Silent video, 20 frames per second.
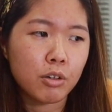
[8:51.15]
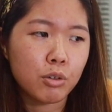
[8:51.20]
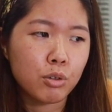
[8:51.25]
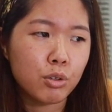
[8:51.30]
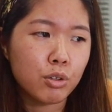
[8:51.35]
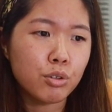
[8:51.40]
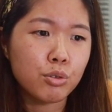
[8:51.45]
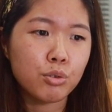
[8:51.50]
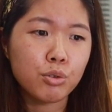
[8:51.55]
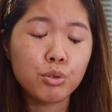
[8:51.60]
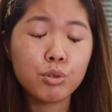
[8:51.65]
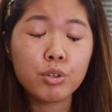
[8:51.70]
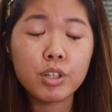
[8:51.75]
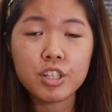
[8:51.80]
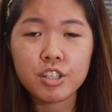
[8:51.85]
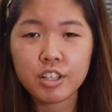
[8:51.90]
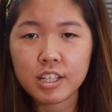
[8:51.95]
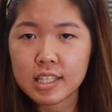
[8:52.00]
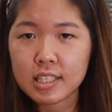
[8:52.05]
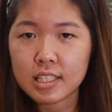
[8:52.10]
go to Google
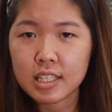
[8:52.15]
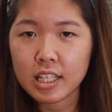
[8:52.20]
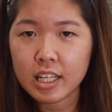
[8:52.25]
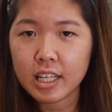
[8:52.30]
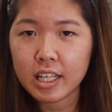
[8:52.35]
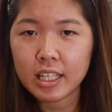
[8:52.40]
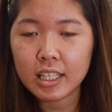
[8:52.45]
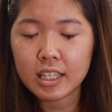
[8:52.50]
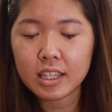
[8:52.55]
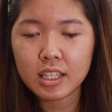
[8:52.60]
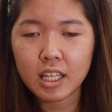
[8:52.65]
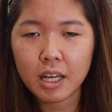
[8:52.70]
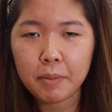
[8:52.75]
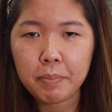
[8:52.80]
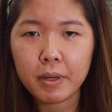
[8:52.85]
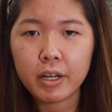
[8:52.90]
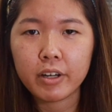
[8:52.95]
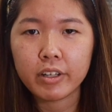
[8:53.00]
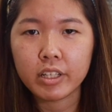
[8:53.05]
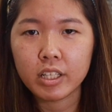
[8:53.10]
Translate,
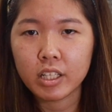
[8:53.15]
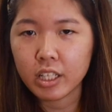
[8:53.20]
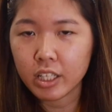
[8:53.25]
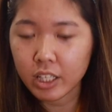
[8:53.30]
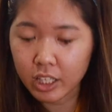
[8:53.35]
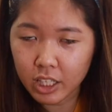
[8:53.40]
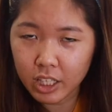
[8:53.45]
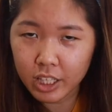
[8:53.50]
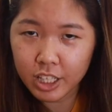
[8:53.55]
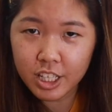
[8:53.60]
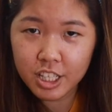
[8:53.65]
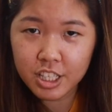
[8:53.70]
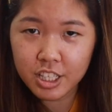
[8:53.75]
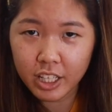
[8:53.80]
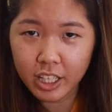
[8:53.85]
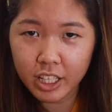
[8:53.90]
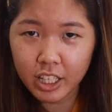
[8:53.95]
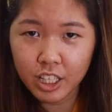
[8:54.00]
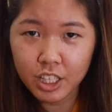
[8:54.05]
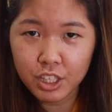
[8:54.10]
type it out in English,
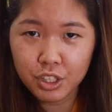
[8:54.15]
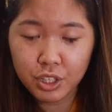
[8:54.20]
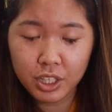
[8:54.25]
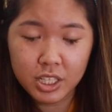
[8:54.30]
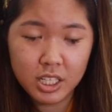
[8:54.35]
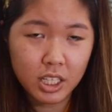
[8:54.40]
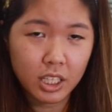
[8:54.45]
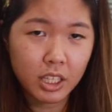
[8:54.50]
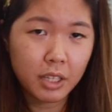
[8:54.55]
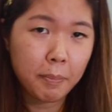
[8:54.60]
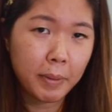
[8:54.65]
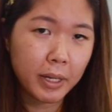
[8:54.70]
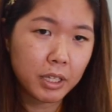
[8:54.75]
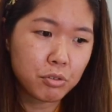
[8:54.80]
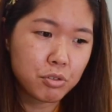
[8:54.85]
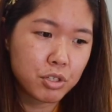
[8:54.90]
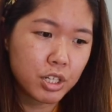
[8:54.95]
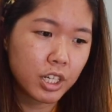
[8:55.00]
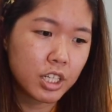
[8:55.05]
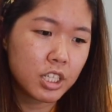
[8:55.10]
and then translate it back
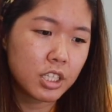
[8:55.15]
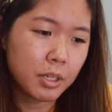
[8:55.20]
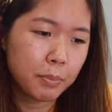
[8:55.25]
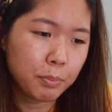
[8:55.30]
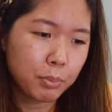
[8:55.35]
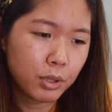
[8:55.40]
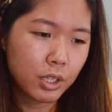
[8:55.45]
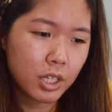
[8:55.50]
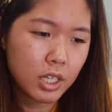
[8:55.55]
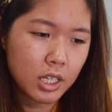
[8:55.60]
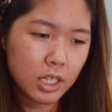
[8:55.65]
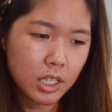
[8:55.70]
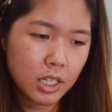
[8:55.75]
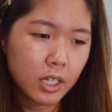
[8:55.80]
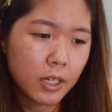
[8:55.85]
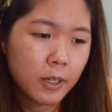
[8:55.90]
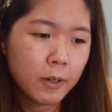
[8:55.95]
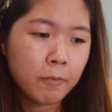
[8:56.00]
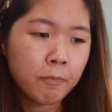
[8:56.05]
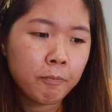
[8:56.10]
to Chinese and put it in.